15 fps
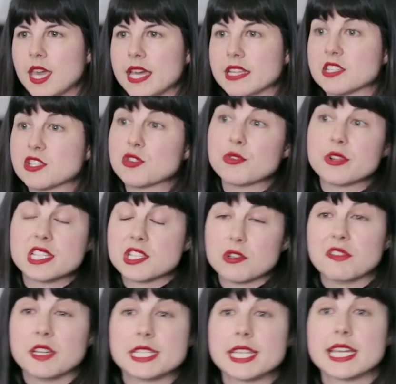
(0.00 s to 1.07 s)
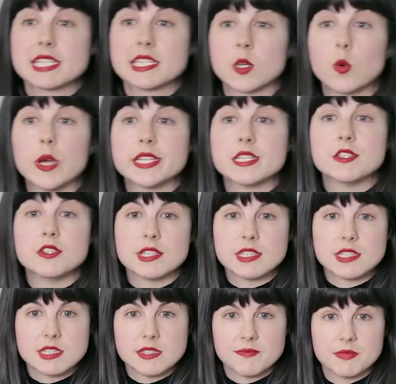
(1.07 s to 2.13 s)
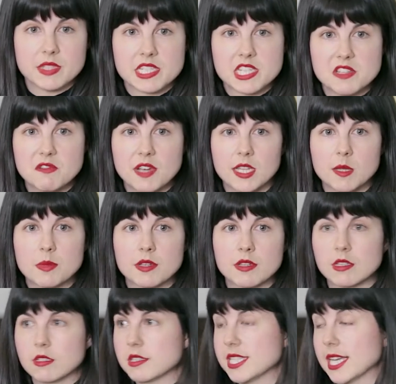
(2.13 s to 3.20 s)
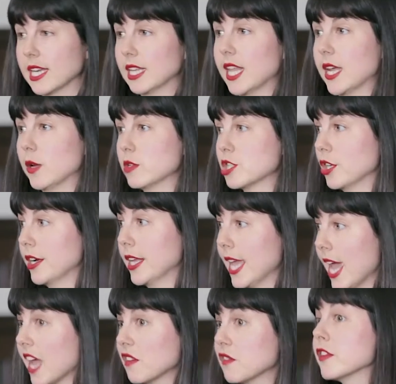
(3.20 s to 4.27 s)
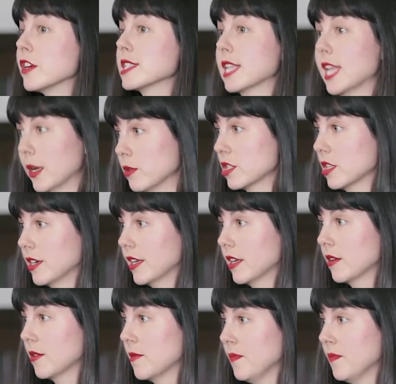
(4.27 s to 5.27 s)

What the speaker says: And stories are a fantastic way to do this and to develop second language learning and first language learning.